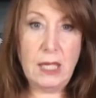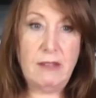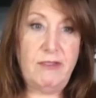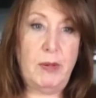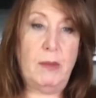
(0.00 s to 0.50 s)

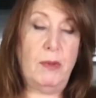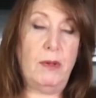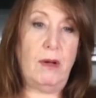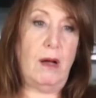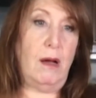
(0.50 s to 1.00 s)
If
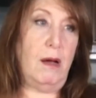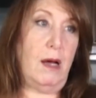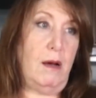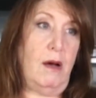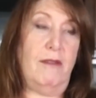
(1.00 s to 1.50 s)
people are
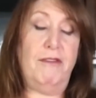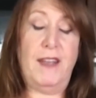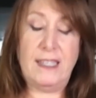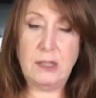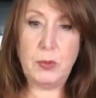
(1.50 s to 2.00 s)
uh, on
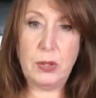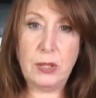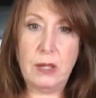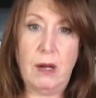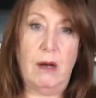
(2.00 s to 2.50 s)

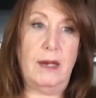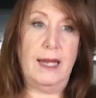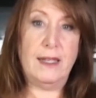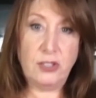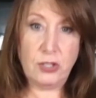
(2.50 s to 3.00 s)
Facebook, on
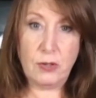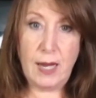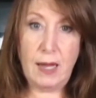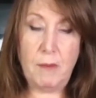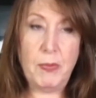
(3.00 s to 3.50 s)

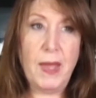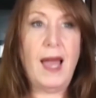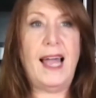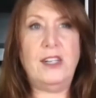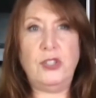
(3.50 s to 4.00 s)
Instagram,
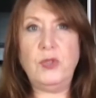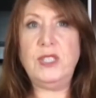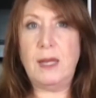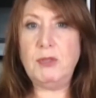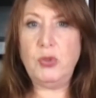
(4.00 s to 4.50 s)
I do
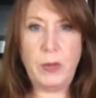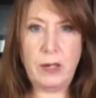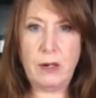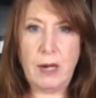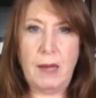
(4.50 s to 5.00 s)
some
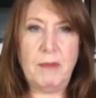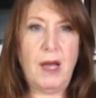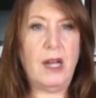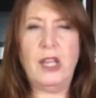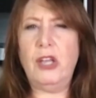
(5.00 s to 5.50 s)
Twitter. I'm
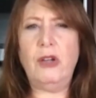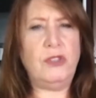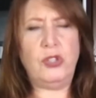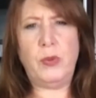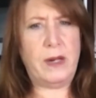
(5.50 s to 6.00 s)
not a
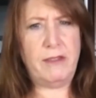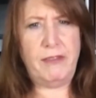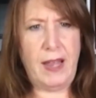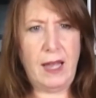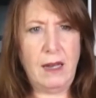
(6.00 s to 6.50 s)
huge Twitter
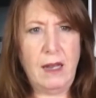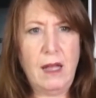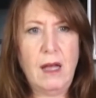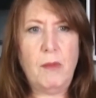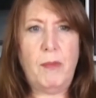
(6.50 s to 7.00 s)
fan,
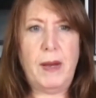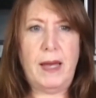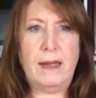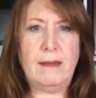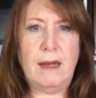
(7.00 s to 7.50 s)

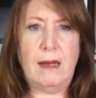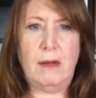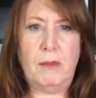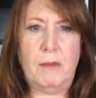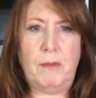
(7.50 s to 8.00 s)
but
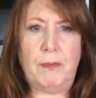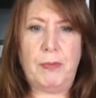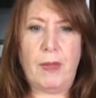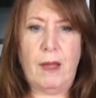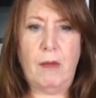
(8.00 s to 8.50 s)
um,
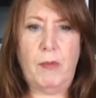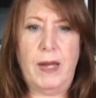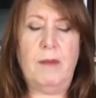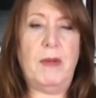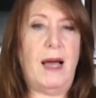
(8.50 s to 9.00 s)

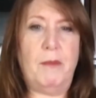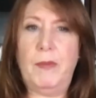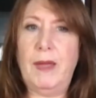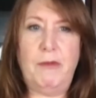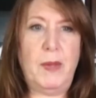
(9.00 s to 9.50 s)
but
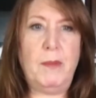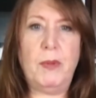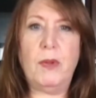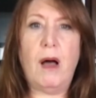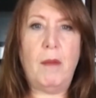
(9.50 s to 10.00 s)
if
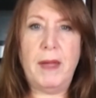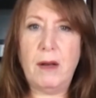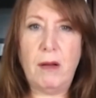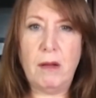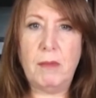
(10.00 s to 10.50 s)
people comment
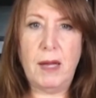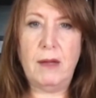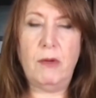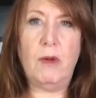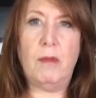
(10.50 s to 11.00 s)
on
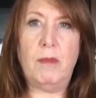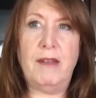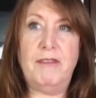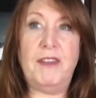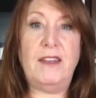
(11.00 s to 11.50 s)
my on my
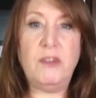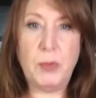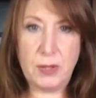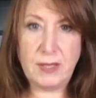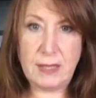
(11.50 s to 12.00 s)

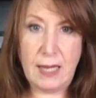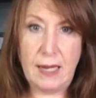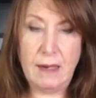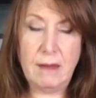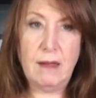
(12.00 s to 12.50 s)
Facebook
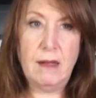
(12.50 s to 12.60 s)
site,